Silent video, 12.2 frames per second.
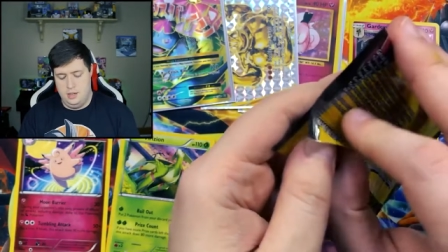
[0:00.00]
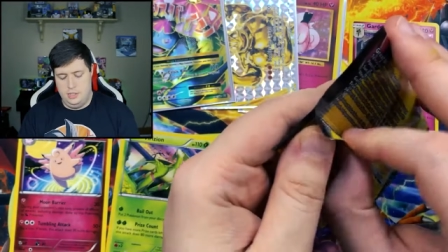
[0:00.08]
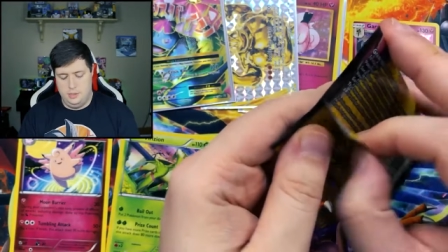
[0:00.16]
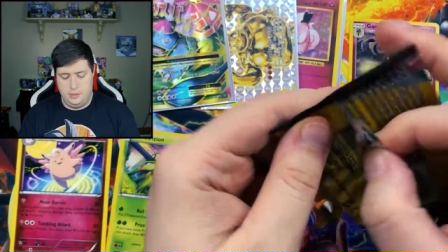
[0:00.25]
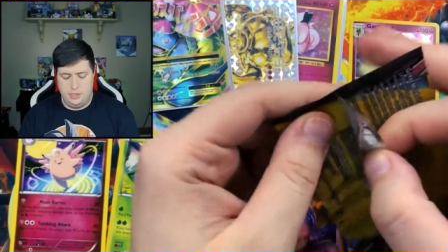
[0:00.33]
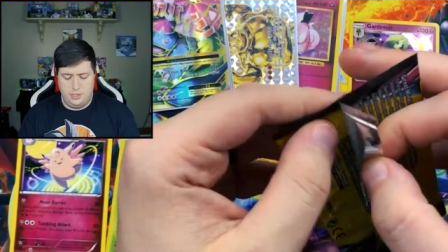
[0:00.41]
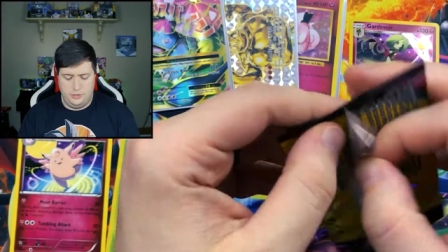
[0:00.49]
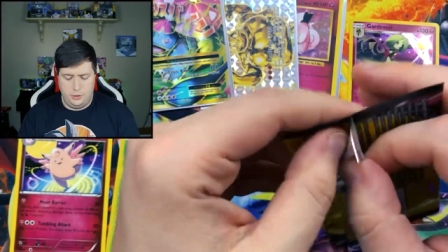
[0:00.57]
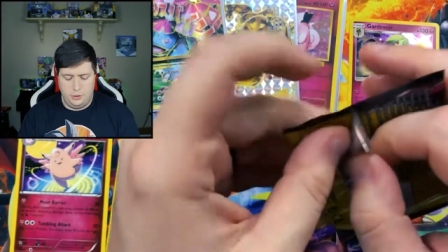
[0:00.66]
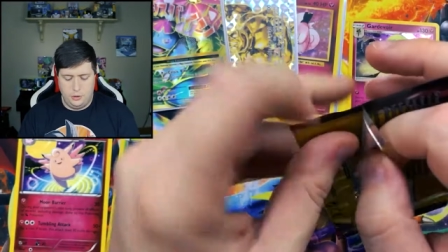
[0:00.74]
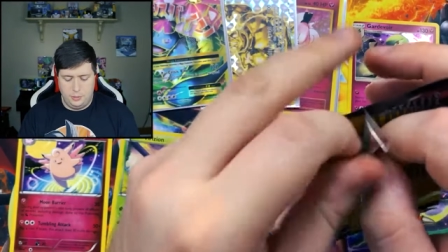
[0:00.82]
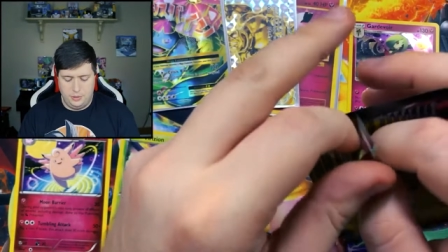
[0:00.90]
especially if
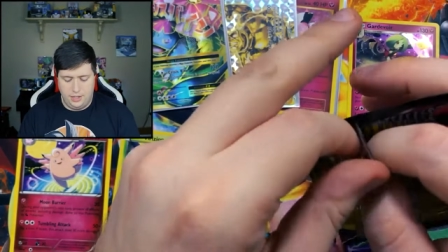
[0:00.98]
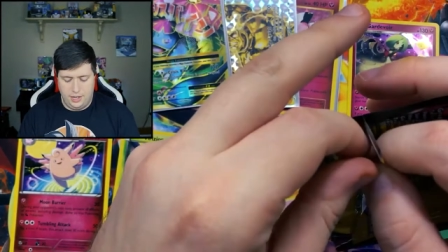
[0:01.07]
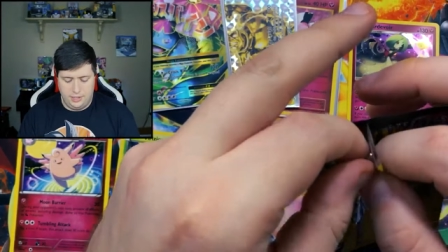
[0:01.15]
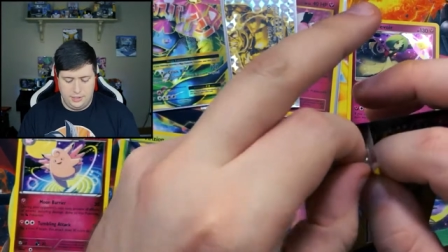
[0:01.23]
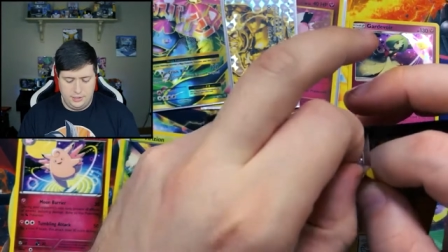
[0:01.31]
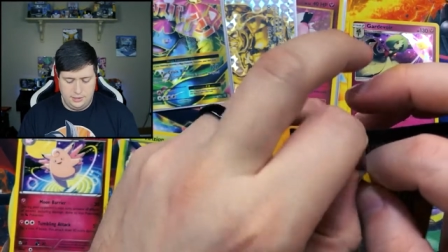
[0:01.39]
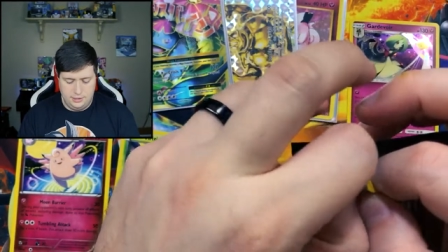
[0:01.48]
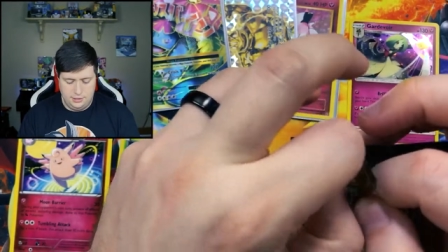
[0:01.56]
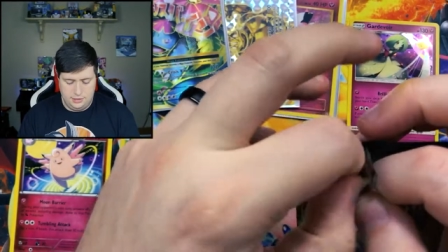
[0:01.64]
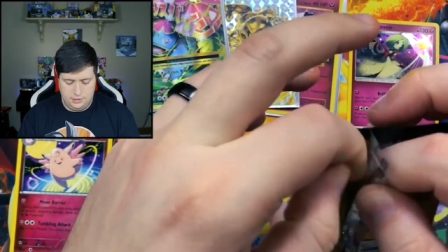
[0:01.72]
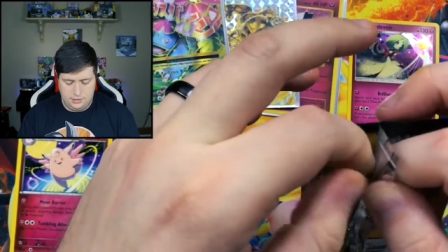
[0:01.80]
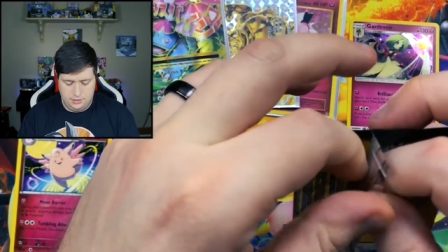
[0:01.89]
you grew up in the
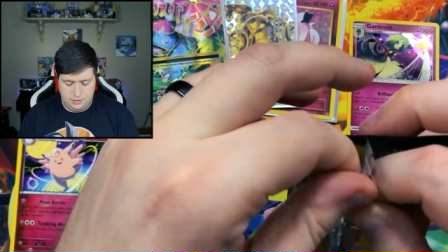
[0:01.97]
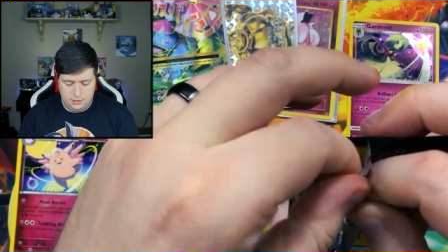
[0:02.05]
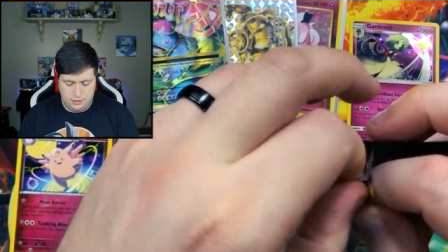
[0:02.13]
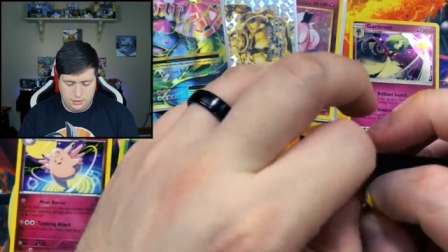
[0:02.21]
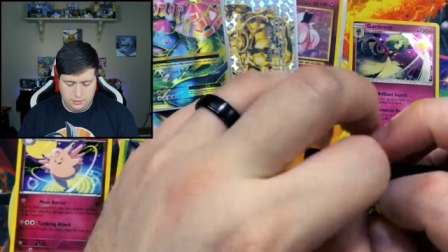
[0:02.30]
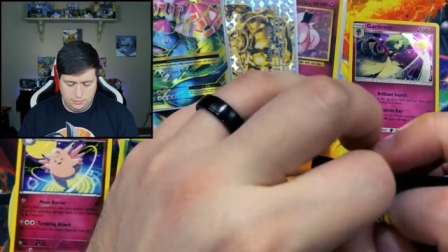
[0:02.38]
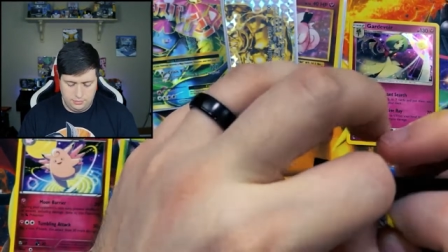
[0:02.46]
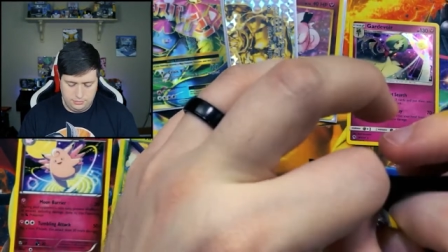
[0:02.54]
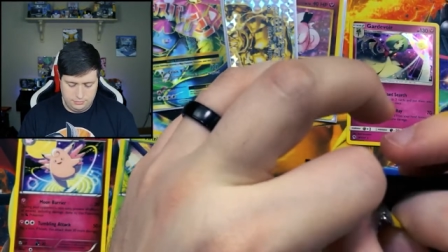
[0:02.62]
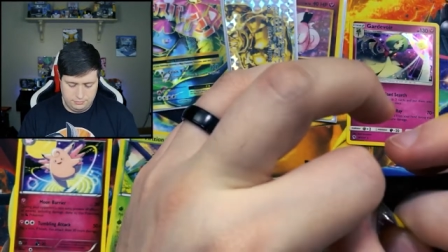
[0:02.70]
'90s. Um,